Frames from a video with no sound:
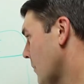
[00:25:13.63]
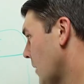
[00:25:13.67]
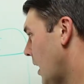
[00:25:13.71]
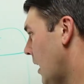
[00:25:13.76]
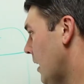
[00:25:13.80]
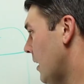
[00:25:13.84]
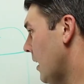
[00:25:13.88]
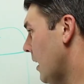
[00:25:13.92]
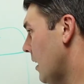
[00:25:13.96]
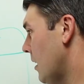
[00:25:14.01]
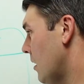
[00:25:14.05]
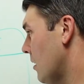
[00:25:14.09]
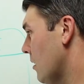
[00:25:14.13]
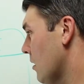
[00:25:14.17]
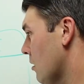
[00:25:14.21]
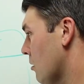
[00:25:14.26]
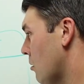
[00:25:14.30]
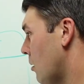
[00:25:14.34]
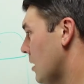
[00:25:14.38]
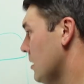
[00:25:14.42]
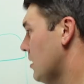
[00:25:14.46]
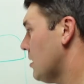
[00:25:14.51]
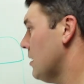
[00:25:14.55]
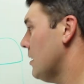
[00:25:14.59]
And then in your
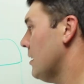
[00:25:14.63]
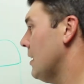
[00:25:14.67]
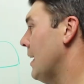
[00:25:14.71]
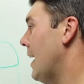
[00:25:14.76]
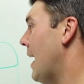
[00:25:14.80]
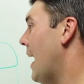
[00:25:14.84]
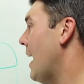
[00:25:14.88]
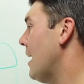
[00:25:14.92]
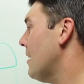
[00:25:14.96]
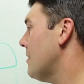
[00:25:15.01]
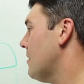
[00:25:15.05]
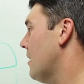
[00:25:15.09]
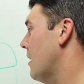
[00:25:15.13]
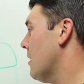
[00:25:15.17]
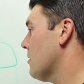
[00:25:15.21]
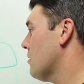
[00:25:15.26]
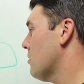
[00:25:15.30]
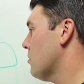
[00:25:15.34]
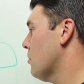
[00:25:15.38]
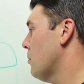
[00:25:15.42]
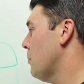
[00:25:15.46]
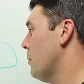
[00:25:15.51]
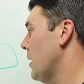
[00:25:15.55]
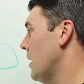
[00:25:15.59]
question, the ad
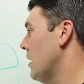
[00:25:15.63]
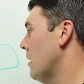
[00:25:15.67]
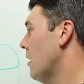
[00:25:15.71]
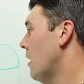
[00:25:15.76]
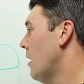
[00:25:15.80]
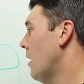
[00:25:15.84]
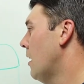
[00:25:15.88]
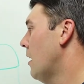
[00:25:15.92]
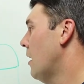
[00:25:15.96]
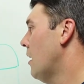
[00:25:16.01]
text will be,